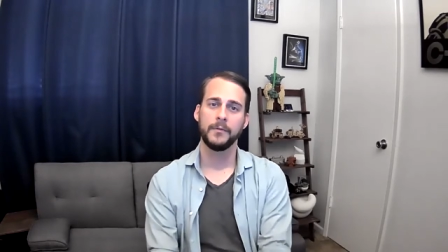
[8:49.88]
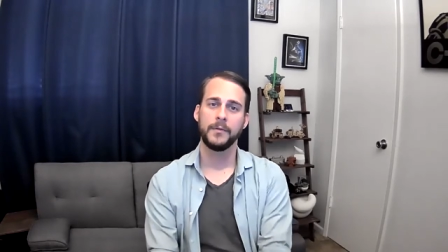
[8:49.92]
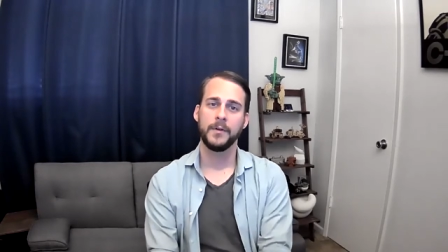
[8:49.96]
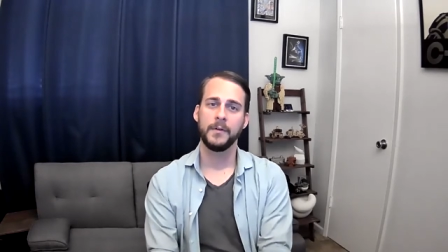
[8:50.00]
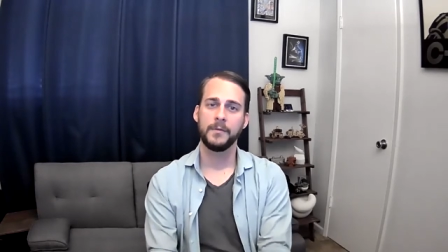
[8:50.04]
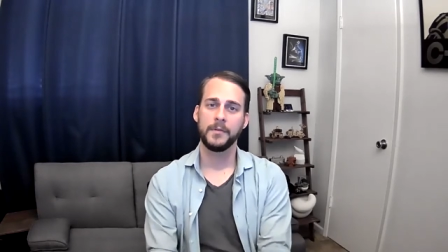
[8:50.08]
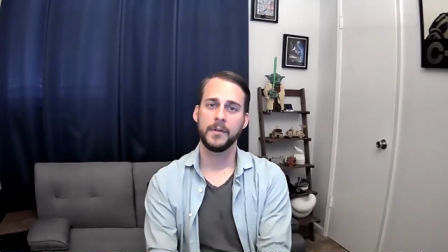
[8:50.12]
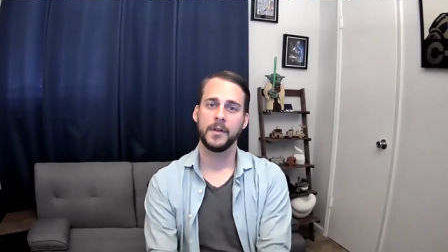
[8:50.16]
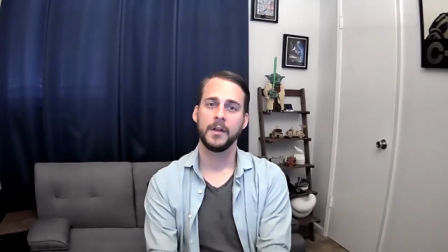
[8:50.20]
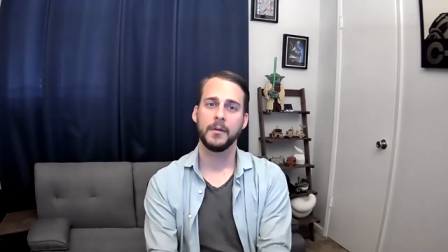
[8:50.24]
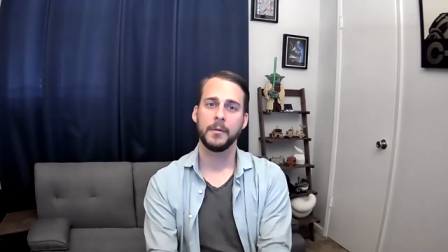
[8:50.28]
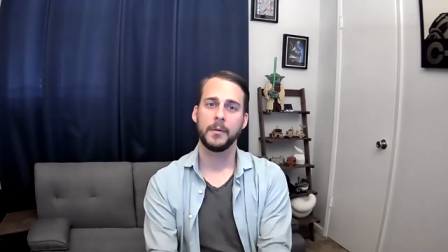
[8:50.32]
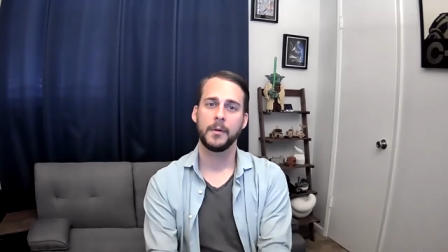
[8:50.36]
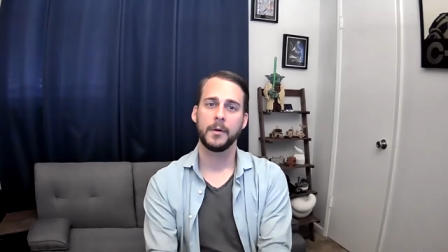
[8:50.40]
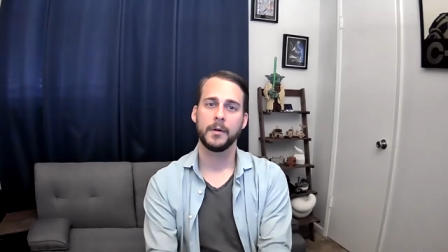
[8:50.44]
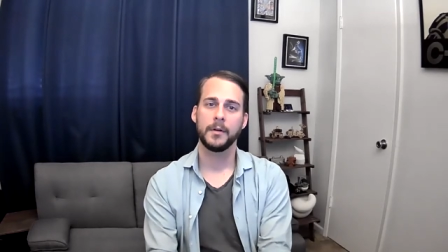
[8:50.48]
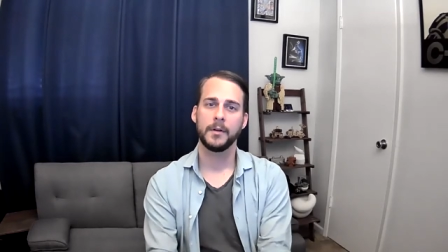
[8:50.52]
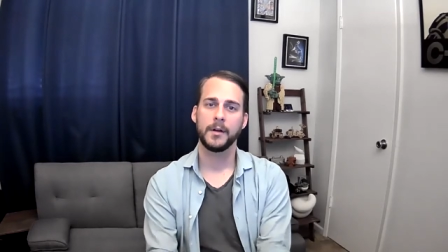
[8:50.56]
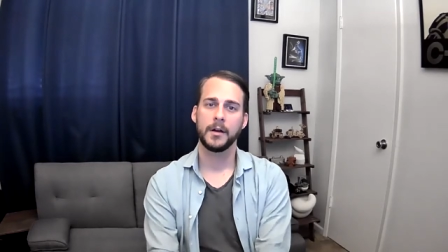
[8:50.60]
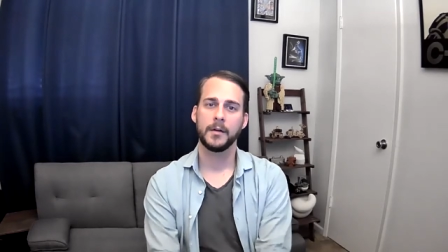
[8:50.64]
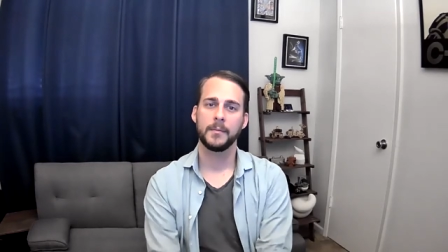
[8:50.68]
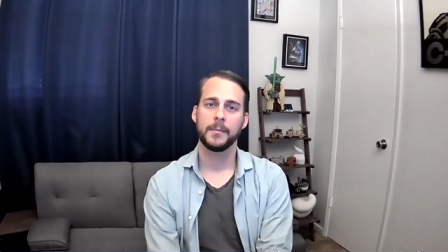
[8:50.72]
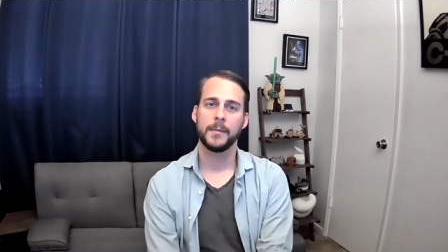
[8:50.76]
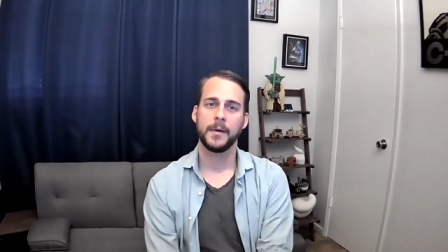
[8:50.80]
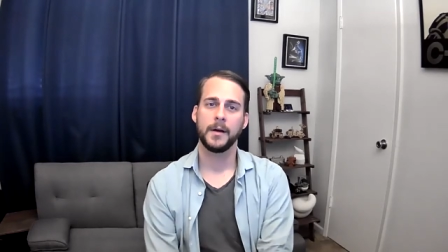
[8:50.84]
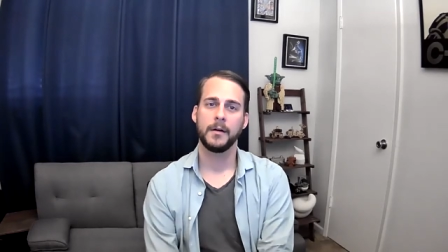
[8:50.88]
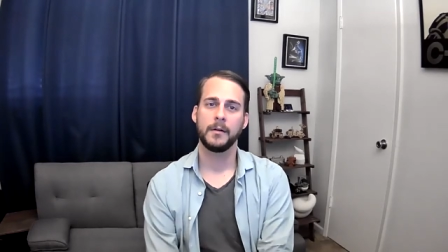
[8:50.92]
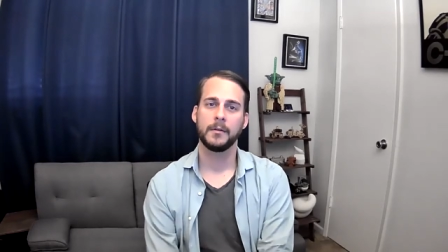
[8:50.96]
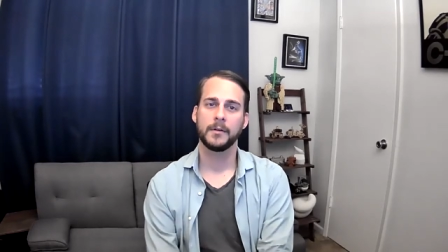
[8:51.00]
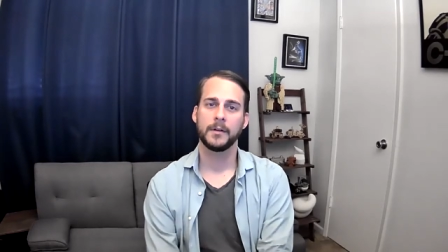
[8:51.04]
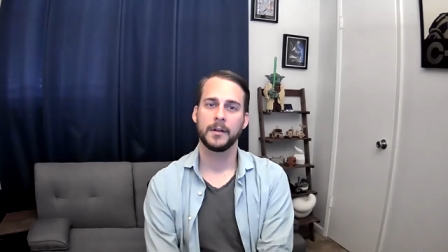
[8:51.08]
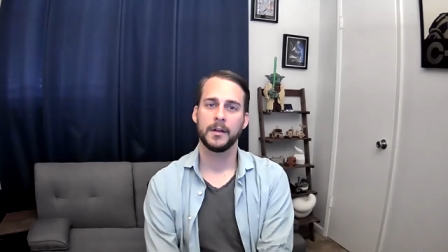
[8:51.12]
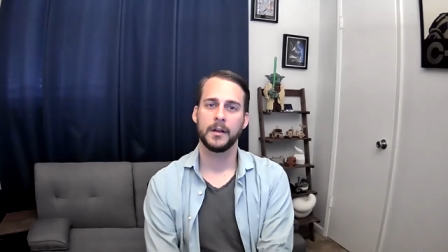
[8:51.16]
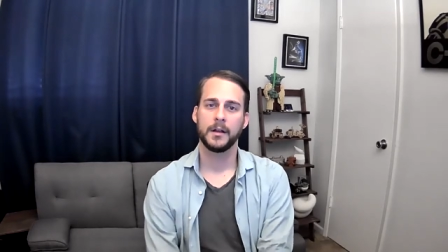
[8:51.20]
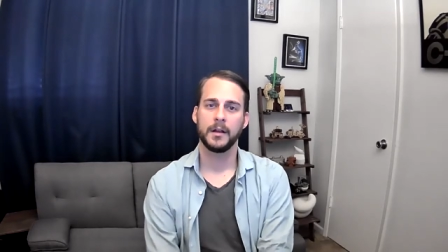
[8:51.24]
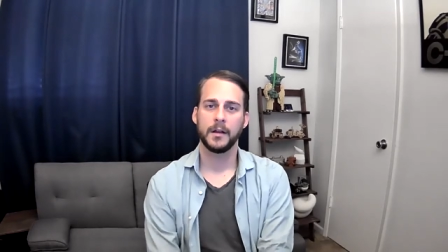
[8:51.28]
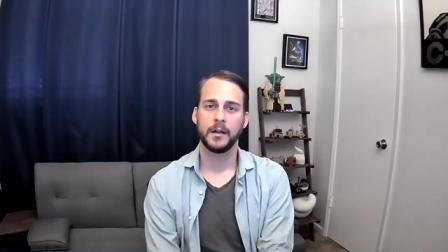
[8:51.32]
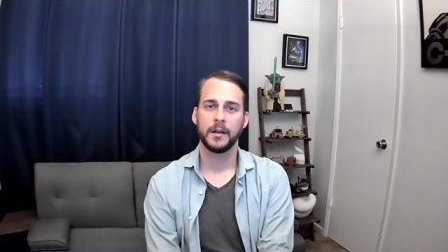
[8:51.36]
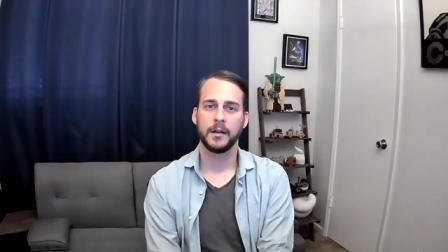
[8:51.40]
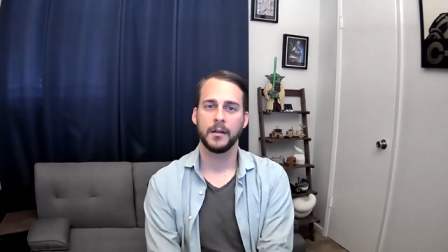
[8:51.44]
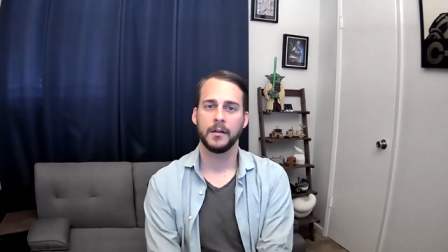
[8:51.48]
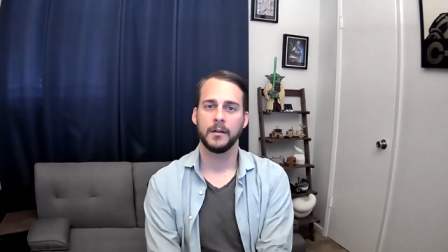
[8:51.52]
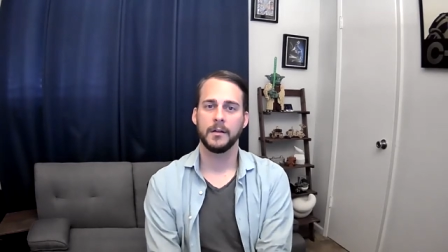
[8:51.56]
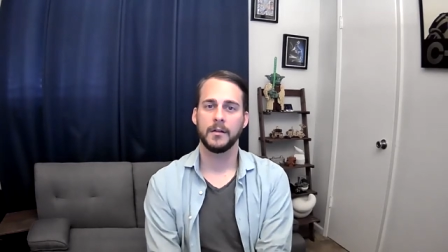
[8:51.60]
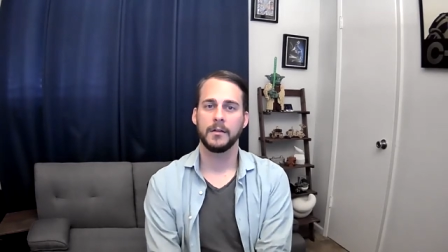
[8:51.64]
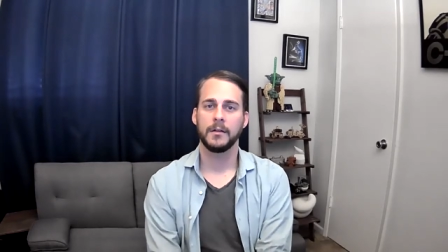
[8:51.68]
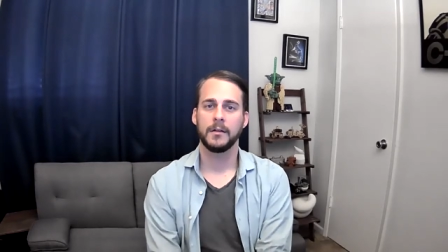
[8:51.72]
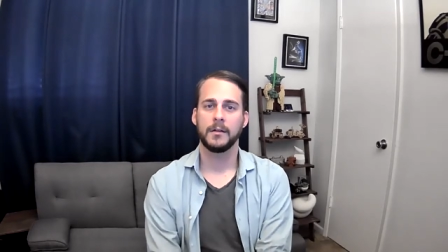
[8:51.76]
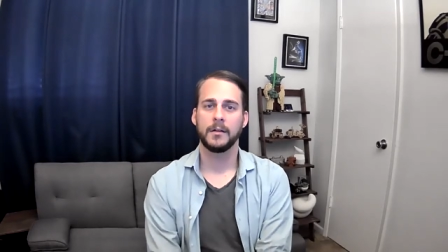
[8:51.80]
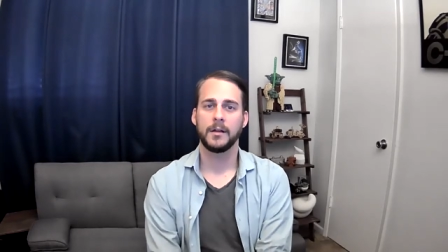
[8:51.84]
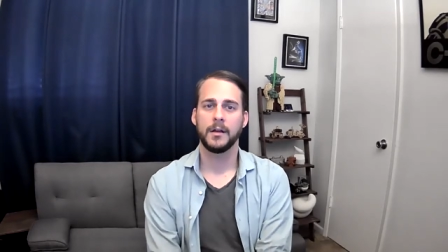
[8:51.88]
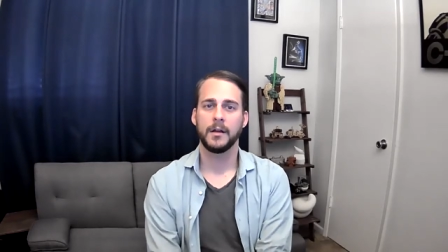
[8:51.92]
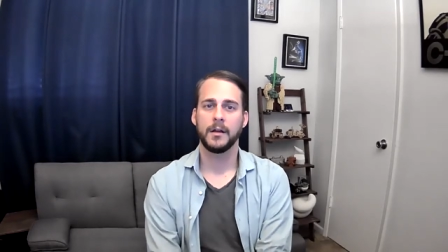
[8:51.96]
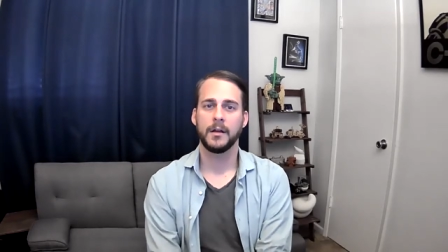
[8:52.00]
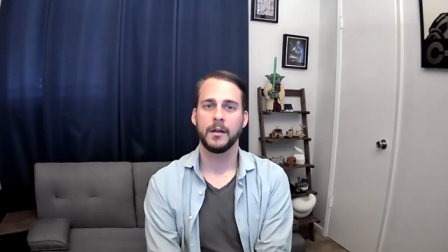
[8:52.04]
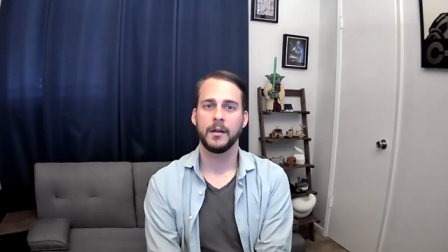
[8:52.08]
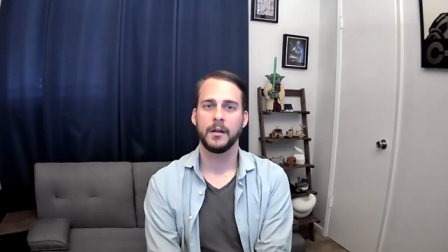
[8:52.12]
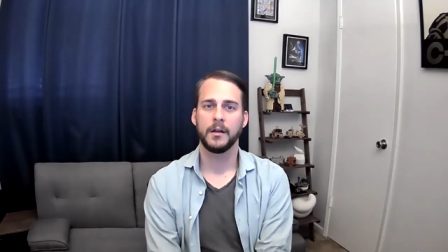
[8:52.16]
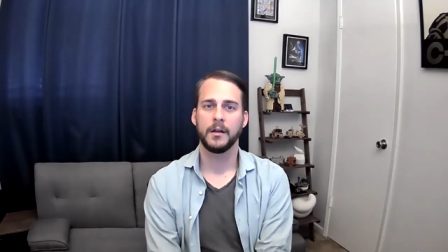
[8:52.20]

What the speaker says: Fifth thing I want to talk about is